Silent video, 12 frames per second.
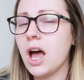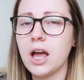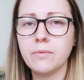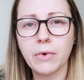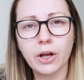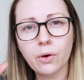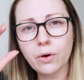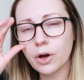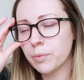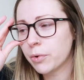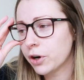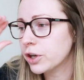um like
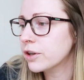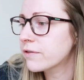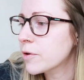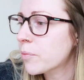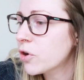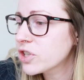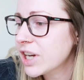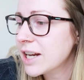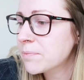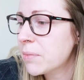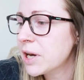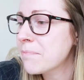approve the
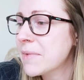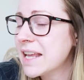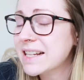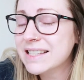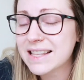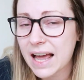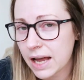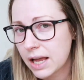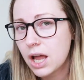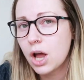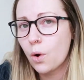project, but it means that